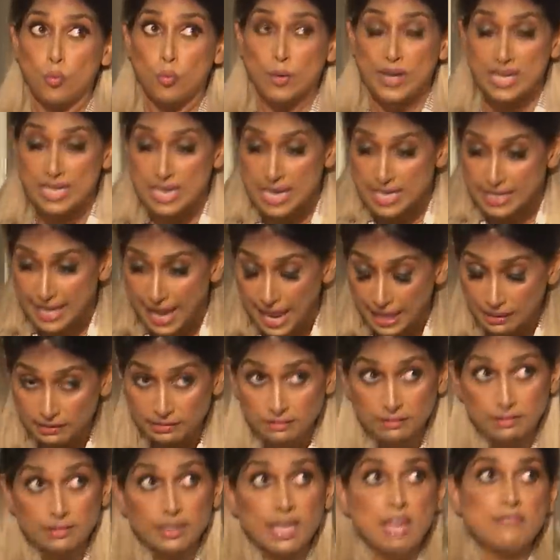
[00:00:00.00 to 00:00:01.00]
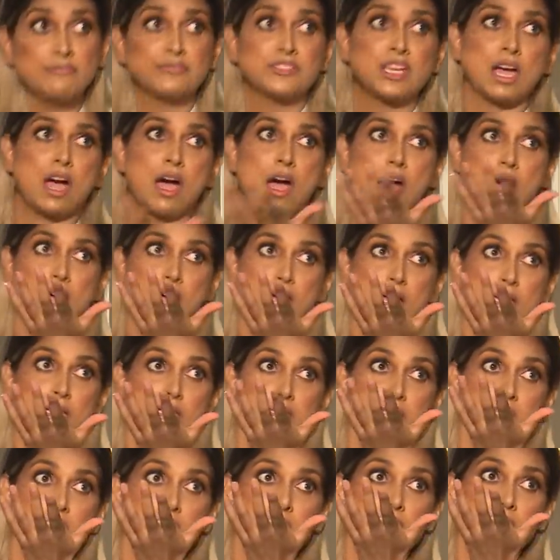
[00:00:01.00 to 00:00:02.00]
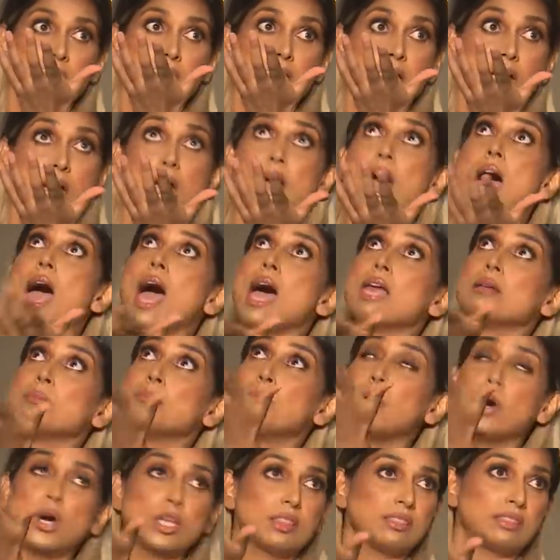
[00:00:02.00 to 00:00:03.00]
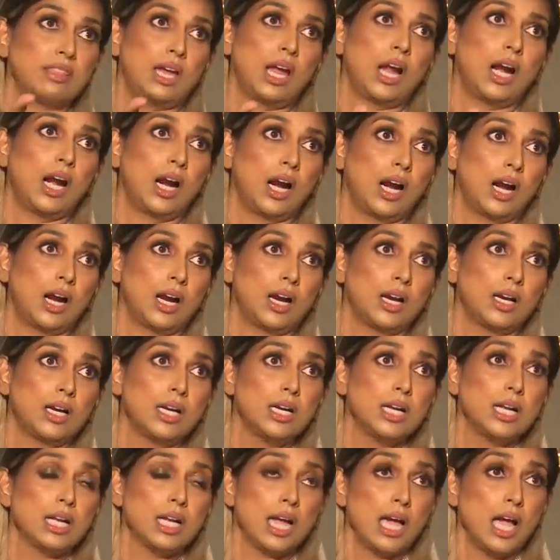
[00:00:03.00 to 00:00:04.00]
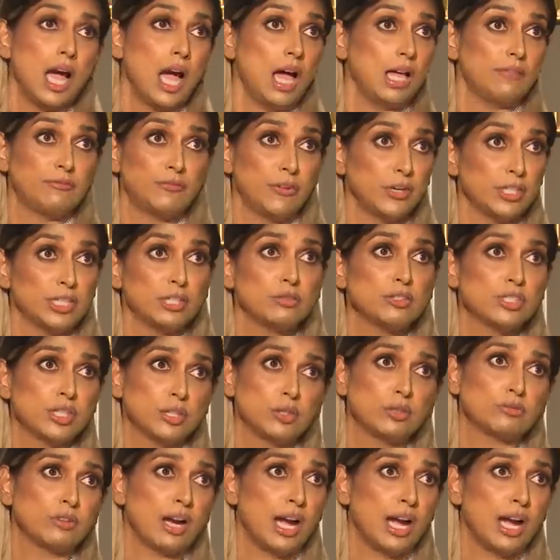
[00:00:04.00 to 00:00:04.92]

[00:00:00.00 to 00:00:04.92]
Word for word: we get lifted right. and put there. Yeah. For you too,